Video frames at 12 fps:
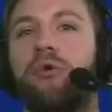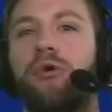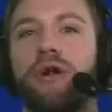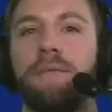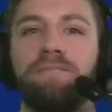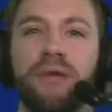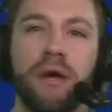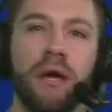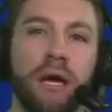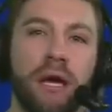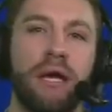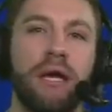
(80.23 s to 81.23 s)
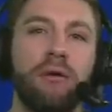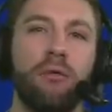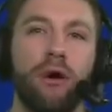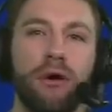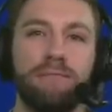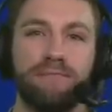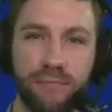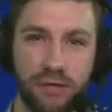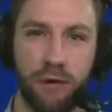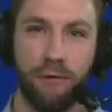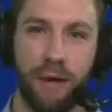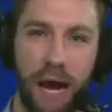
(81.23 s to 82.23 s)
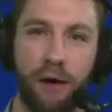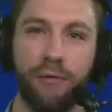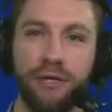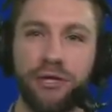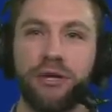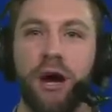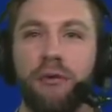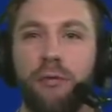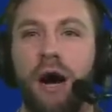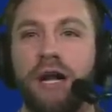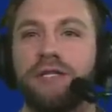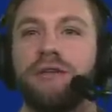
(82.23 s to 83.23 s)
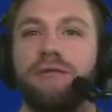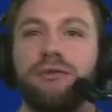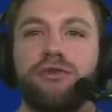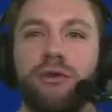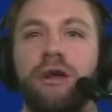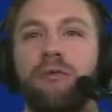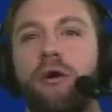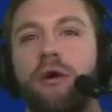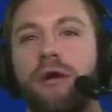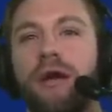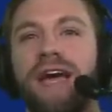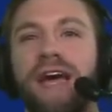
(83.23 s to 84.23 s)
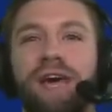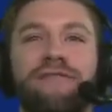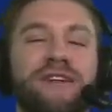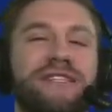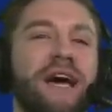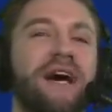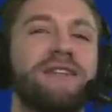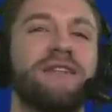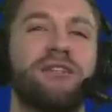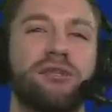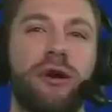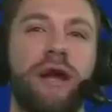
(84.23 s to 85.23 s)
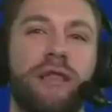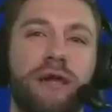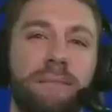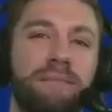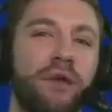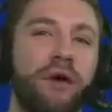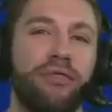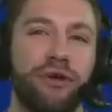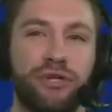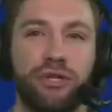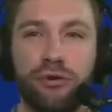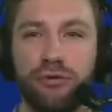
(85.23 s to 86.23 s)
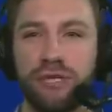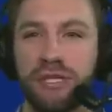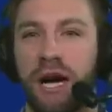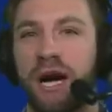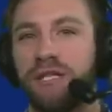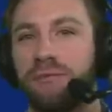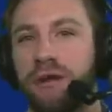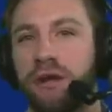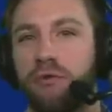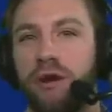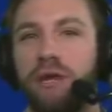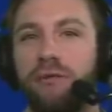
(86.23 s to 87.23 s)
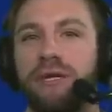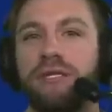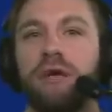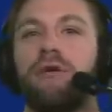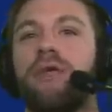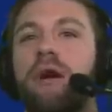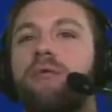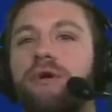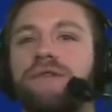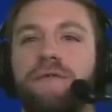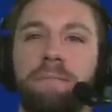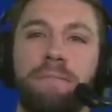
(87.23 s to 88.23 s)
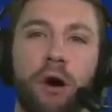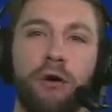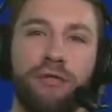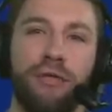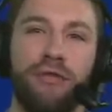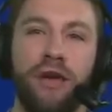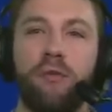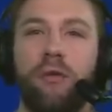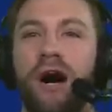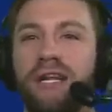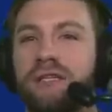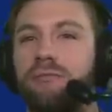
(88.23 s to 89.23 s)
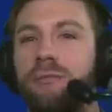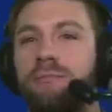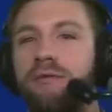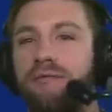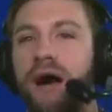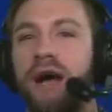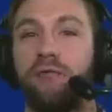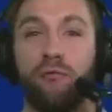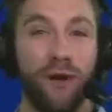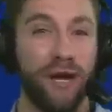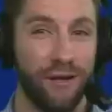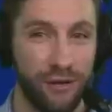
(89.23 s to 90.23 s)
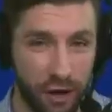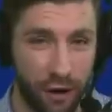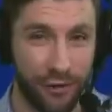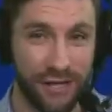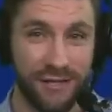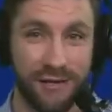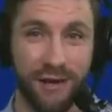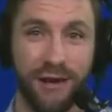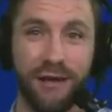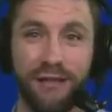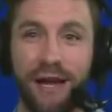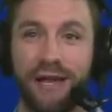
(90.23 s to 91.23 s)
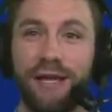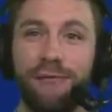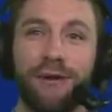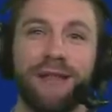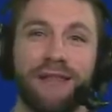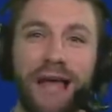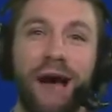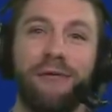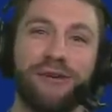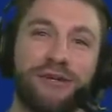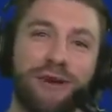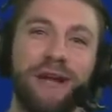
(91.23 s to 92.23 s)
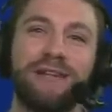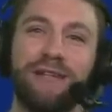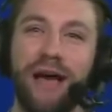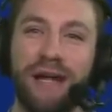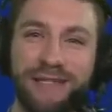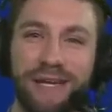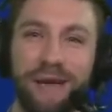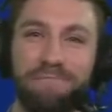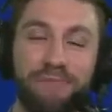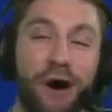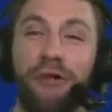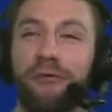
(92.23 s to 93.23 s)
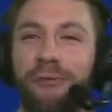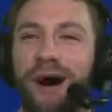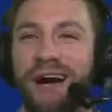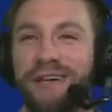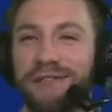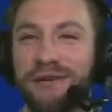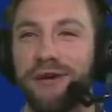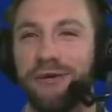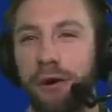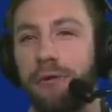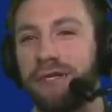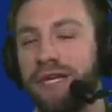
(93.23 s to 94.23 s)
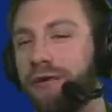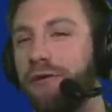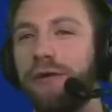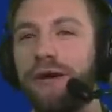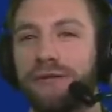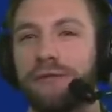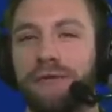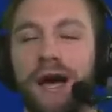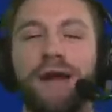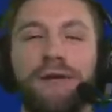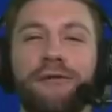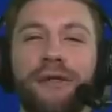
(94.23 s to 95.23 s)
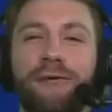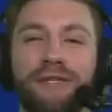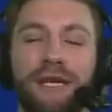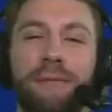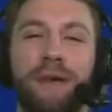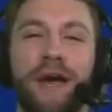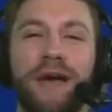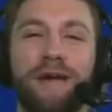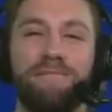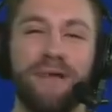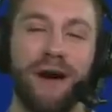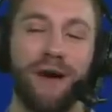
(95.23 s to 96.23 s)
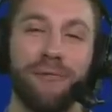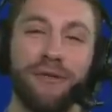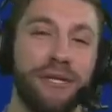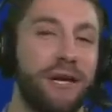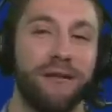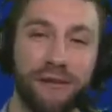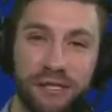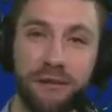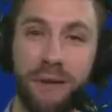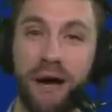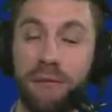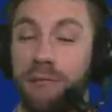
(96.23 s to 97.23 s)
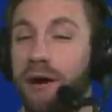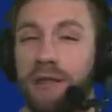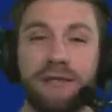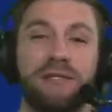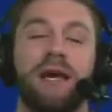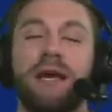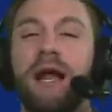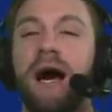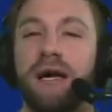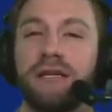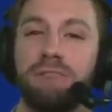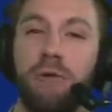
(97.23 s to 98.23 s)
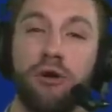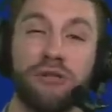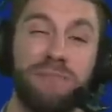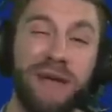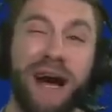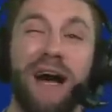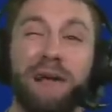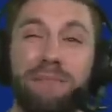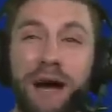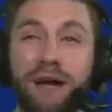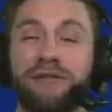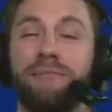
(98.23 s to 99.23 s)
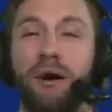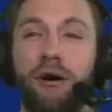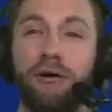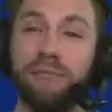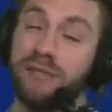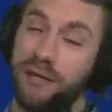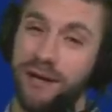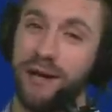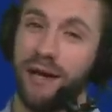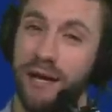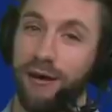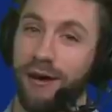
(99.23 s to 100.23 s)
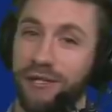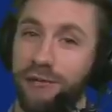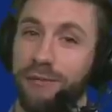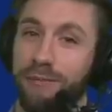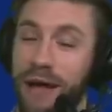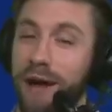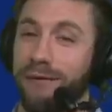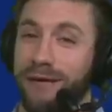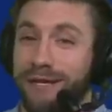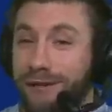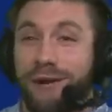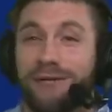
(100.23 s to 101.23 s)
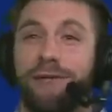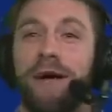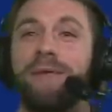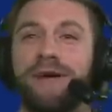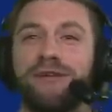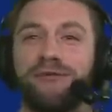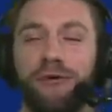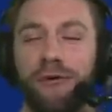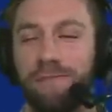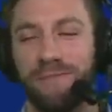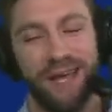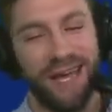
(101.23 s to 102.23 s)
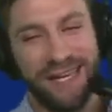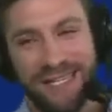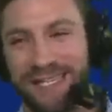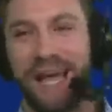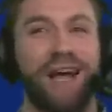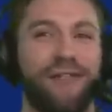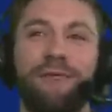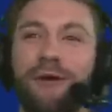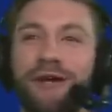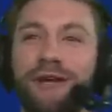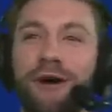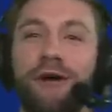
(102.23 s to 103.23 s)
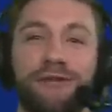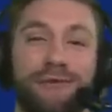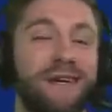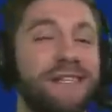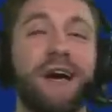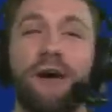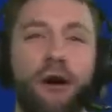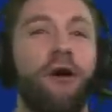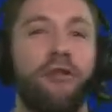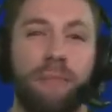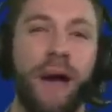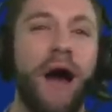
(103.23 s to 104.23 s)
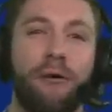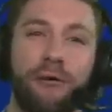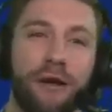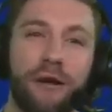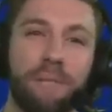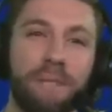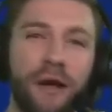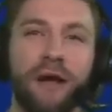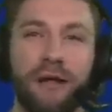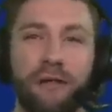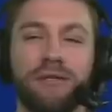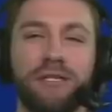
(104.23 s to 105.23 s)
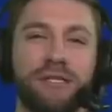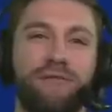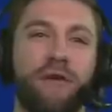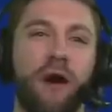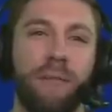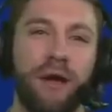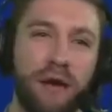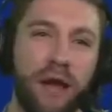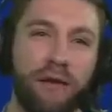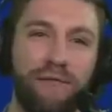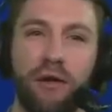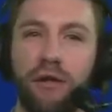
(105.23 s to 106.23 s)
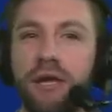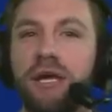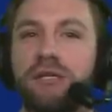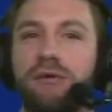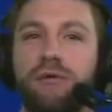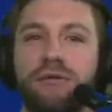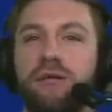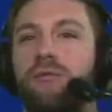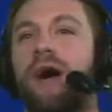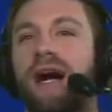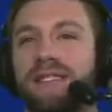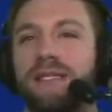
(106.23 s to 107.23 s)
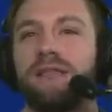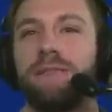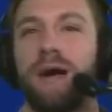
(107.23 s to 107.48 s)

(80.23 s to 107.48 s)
morning he would. So, how would Deshaun Watson trade work? If the Texans traded him, the two sides would agree to a deal that works for both. Then Watson would provide written notice that he would allow a trade to that team. Otherwise, no deal. So, not only was he paid a ridiculous amount of money, the second highest most behind Patrick Mahomes, he also be able, he's also able to control exactly where he goes. So he's got all the power here. Now this is from an NFL League source on Watson to